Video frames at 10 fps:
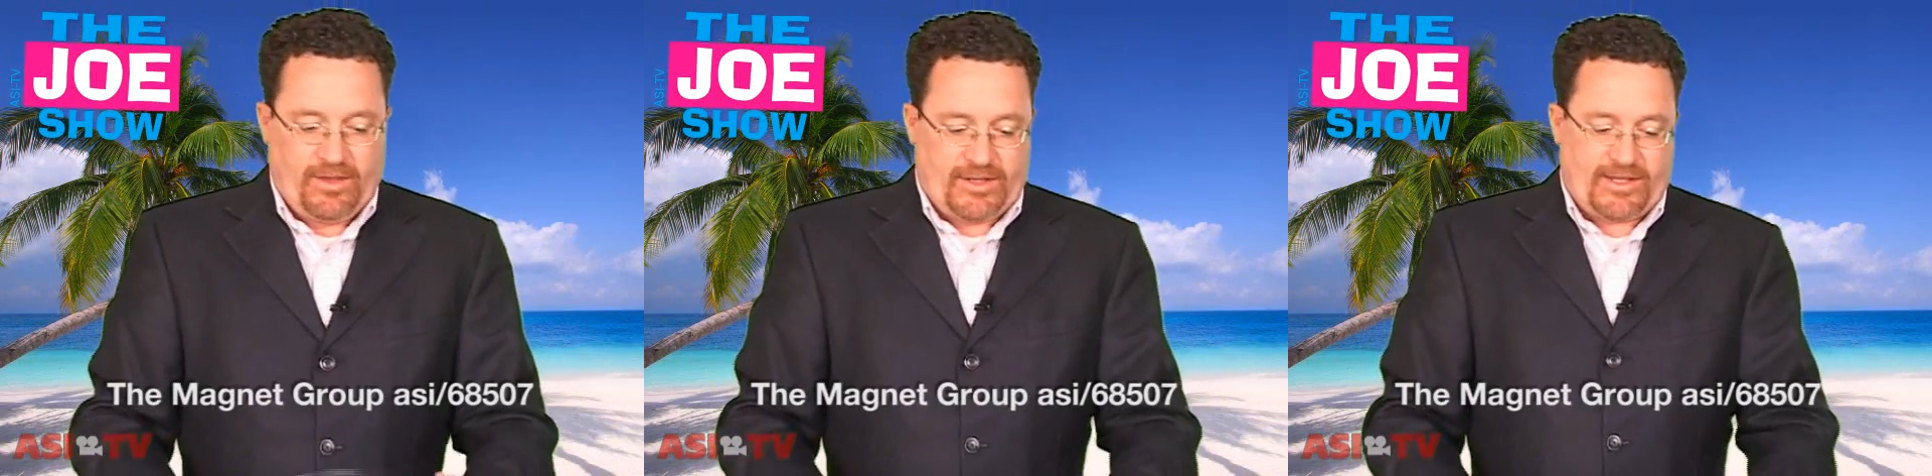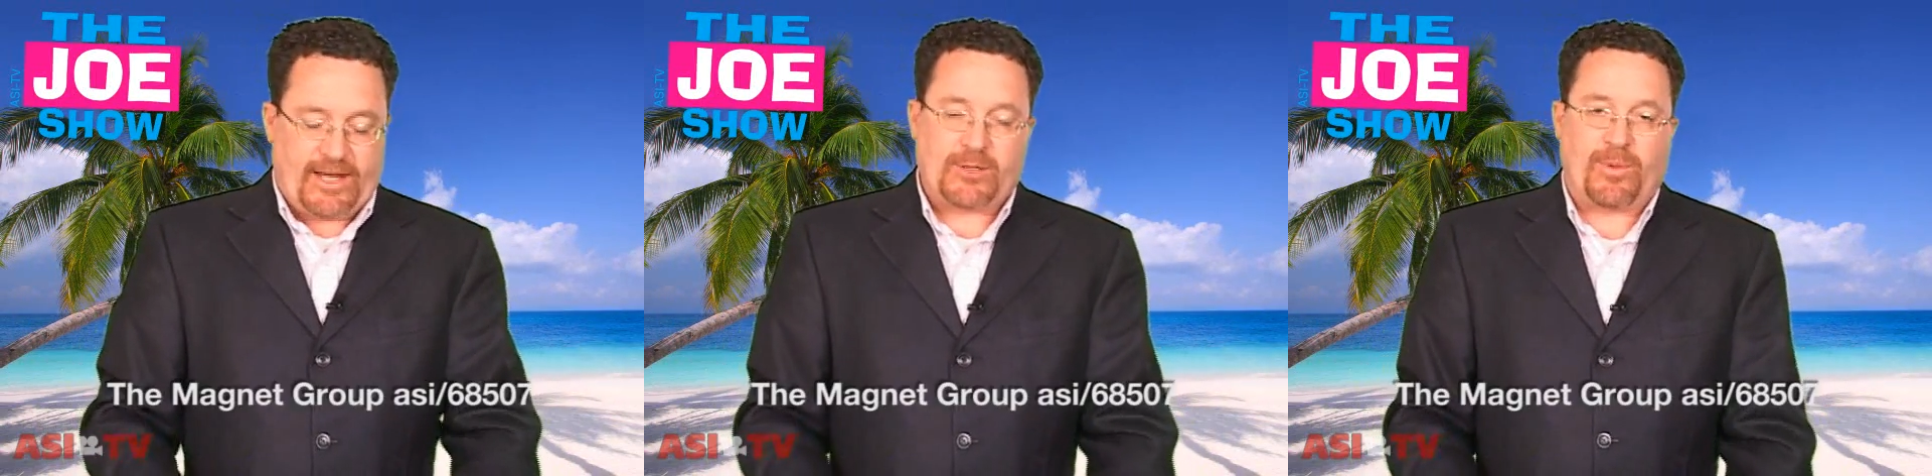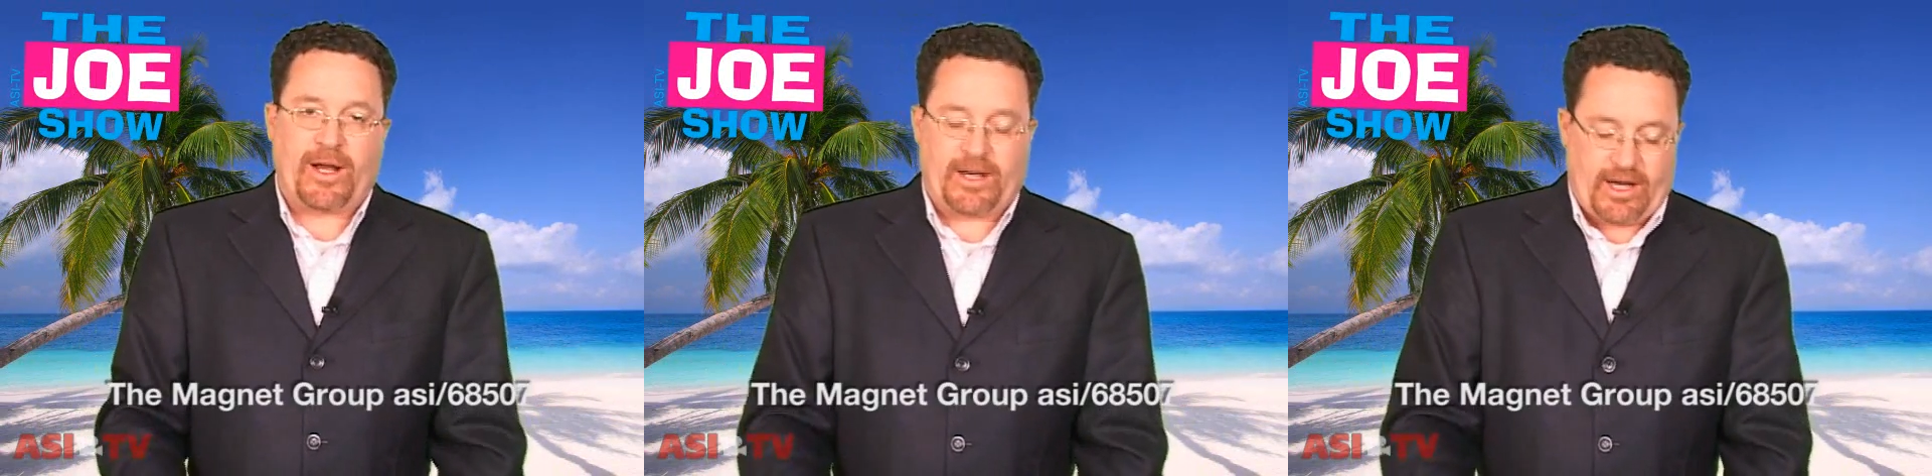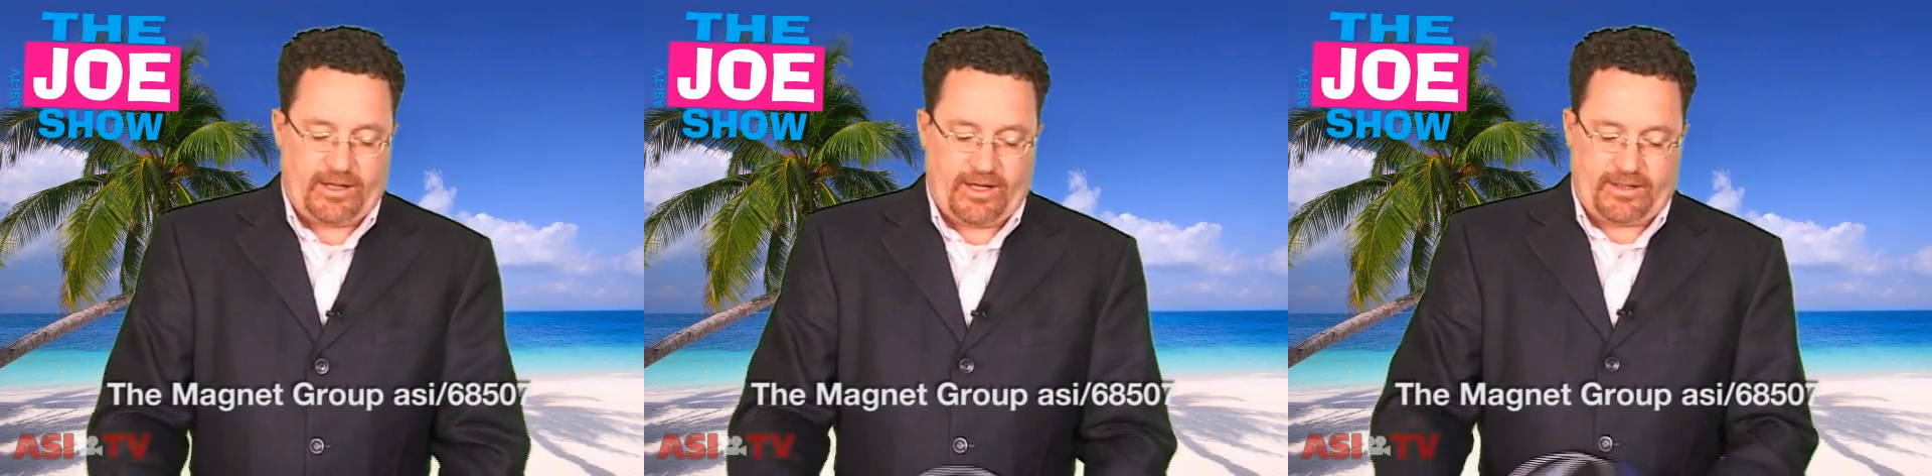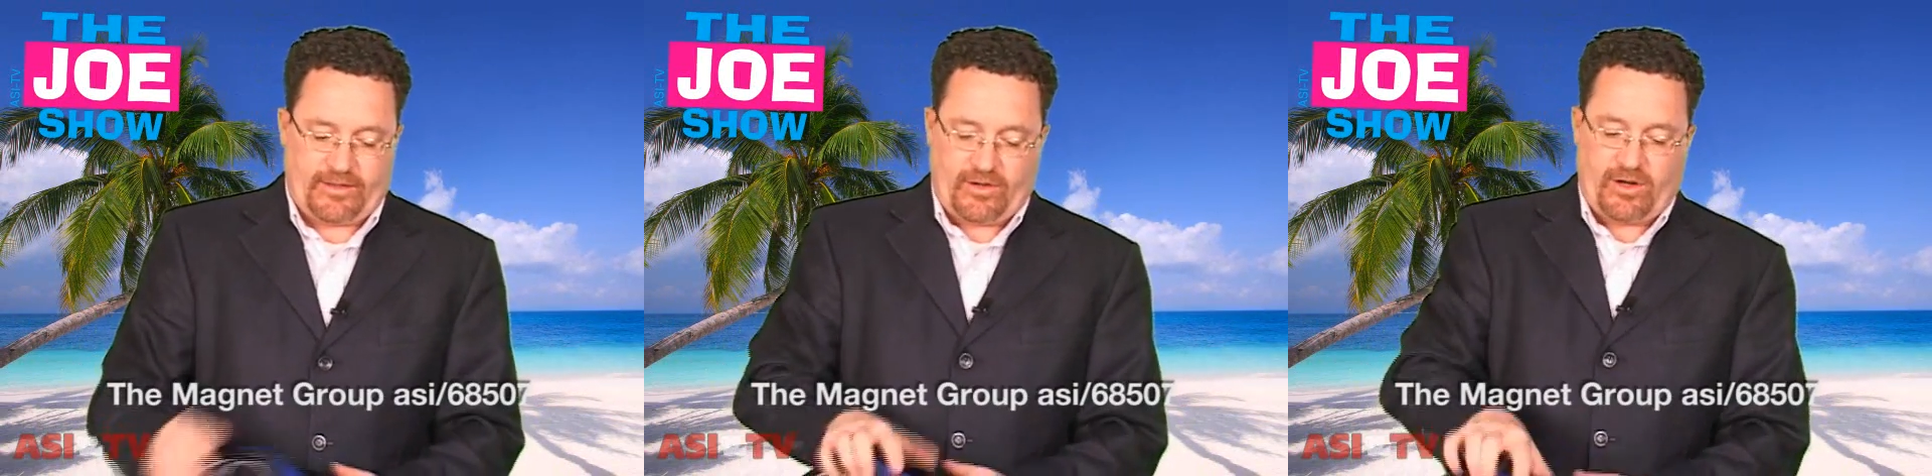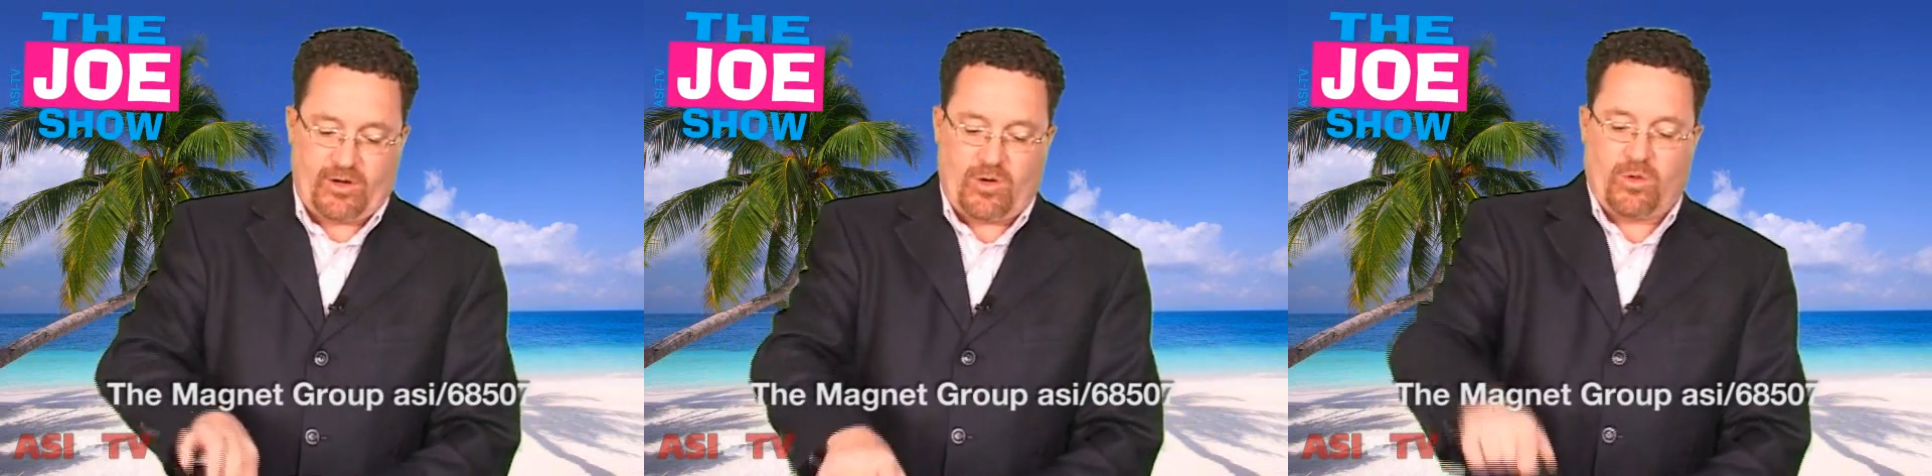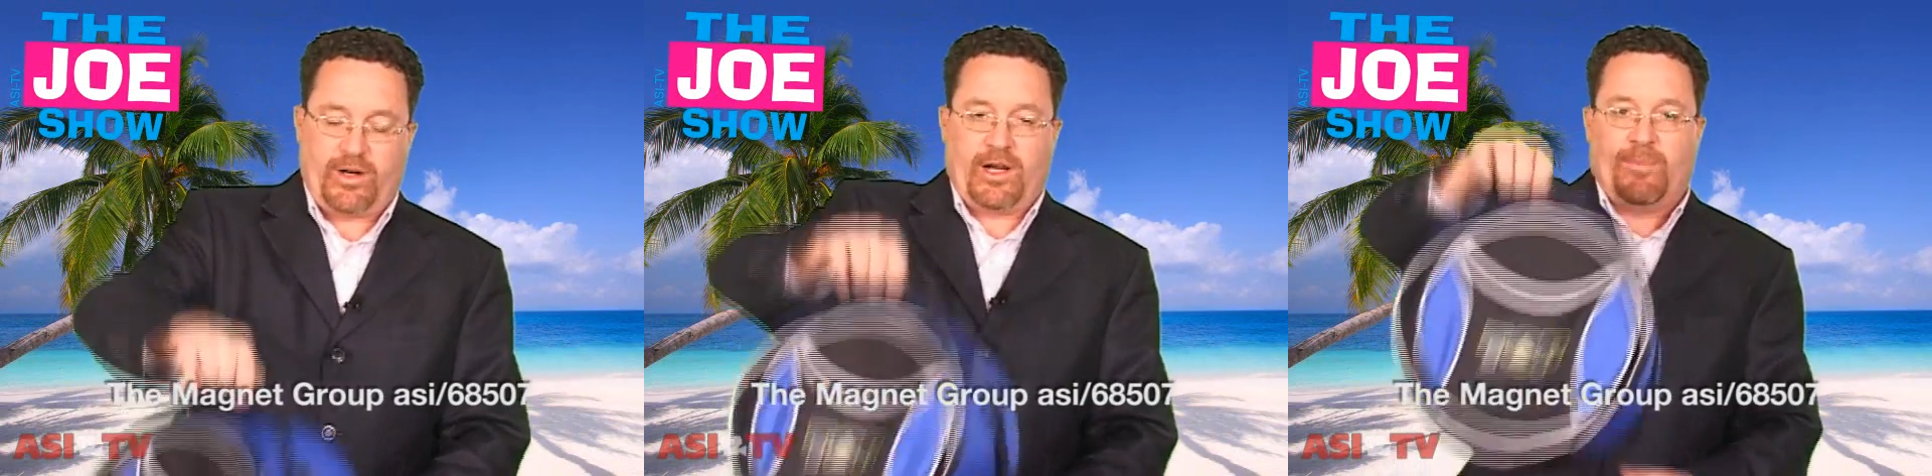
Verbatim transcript: this next product, I like this. I'm going to hold it